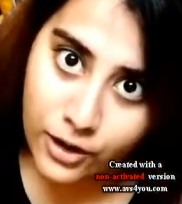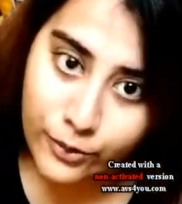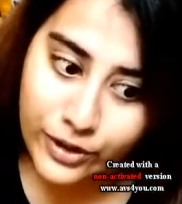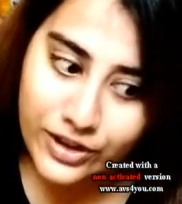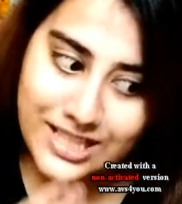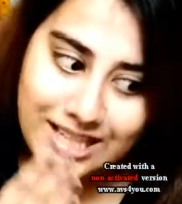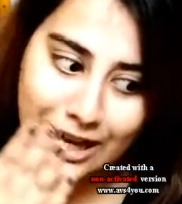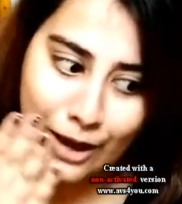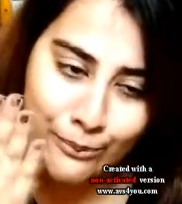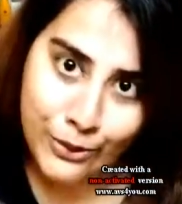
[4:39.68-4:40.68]
because
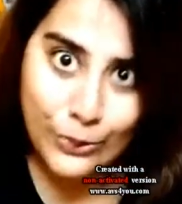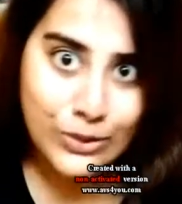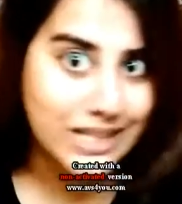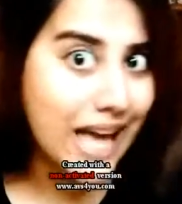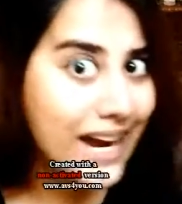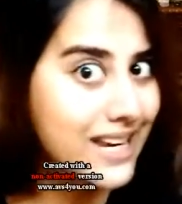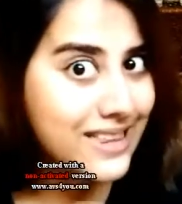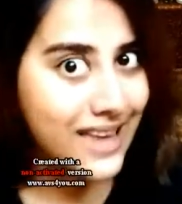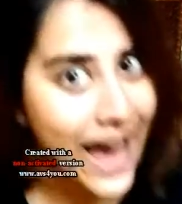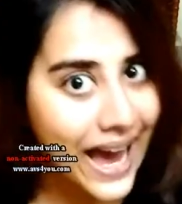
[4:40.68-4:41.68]
Bruce died in
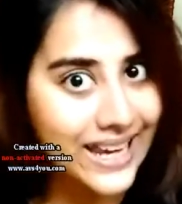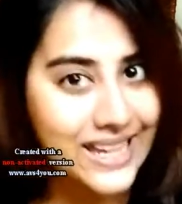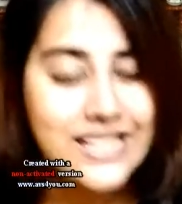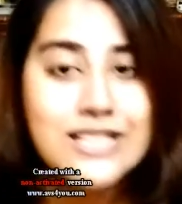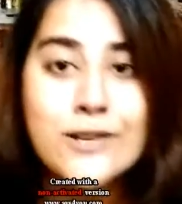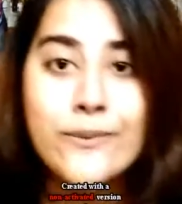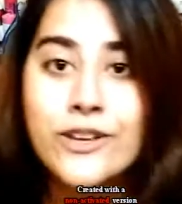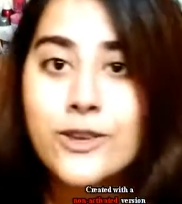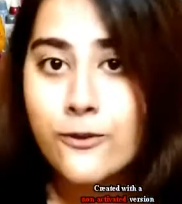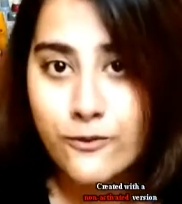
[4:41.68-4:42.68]
the alley, so
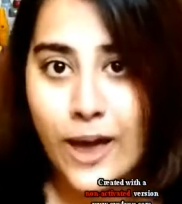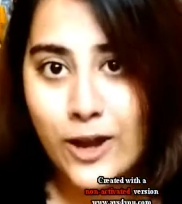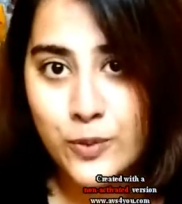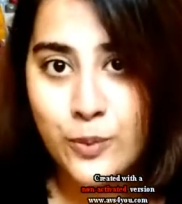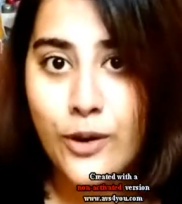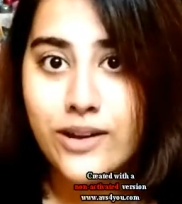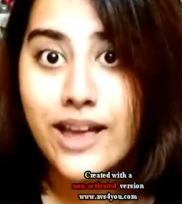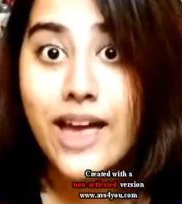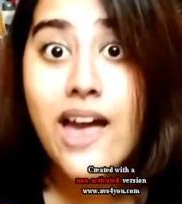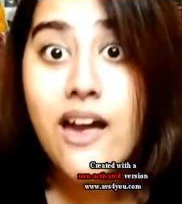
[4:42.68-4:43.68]
because of Flashpoint,
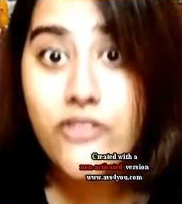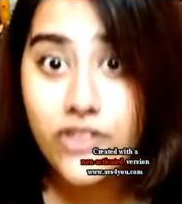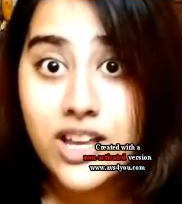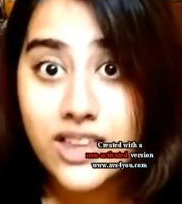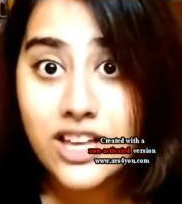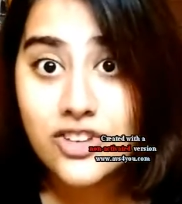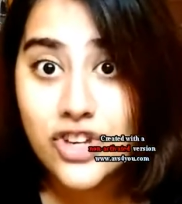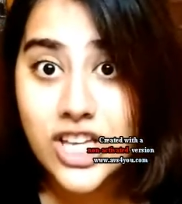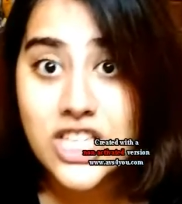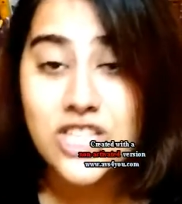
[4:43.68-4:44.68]
everything
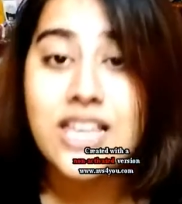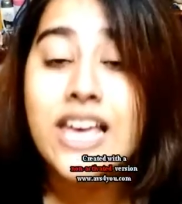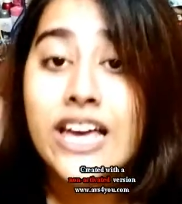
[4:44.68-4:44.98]
changes.